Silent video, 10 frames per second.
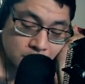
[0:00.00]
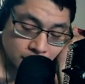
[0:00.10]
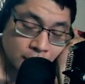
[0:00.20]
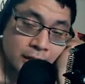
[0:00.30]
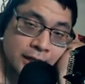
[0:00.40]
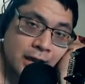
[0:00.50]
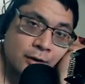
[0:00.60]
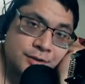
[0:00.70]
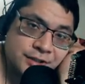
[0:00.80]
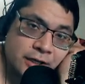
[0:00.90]
You know, like I
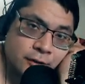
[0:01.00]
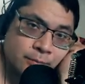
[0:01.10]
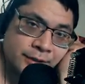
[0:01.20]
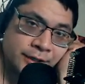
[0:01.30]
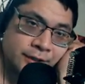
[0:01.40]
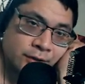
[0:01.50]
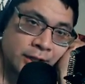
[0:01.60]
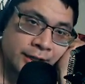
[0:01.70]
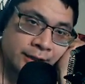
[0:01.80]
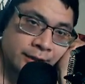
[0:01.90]
wish I could be
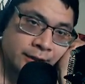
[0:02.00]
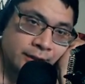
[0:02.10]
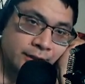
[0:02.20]
like